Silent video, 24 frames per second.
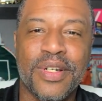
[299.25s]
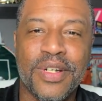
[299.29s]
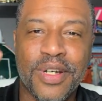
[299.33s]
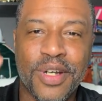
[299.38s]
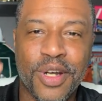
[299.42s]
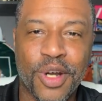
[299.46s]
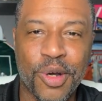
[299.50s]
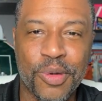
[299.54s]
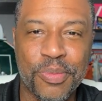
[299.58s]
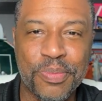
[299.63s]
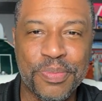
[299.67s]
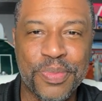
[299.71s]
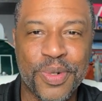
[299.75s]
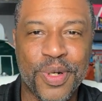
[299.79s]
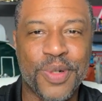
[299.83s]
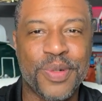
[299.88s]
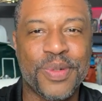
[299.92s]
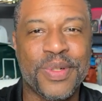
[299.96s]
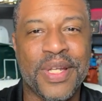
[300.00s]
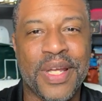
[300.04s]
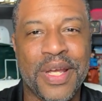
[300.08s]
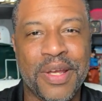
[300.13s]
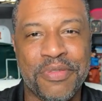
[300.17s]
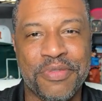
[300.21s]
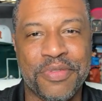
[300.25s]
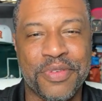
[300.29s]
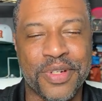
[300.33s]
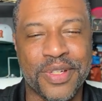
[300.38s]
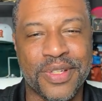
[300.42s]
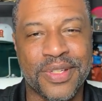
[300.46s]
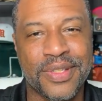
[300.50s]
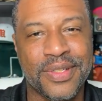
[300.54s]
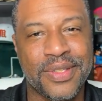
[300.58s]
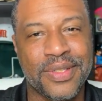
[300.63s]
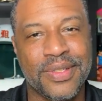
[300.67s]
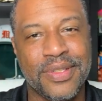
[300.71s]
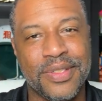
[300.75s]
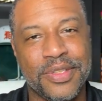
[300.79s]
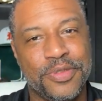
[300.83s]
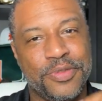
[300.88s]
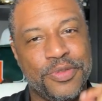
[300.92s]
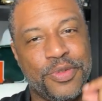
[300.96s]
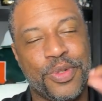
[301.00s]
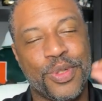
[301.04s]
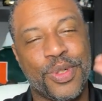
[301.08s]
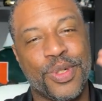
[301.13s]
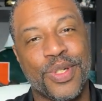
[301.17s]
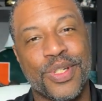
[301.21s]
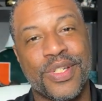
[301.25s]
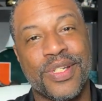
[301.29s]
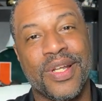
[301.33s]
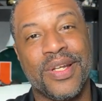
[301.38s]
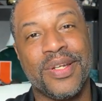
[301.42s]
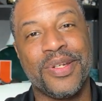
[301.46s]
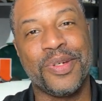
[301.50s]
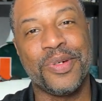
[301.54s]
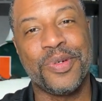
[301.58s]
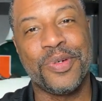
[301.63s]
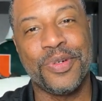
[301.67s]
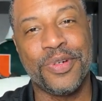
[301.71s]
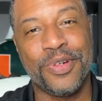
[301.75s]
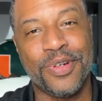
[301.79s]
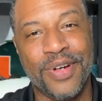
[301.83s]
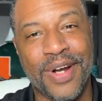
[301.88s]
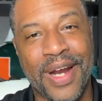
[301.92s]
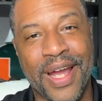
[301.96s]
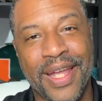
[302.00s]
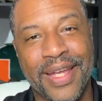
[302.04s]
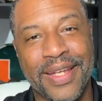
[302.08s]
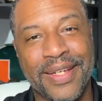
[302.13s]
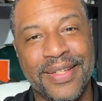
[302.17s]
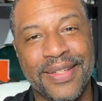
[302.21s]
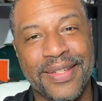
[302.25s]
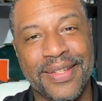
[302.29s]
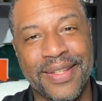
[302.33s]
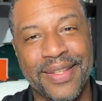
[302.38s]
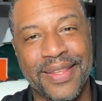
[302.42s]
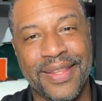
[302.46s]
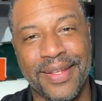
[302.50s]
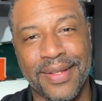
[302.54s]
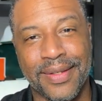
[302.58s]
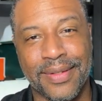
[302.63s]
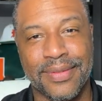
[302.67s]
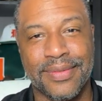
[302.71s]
compound effort, focus on the right thing.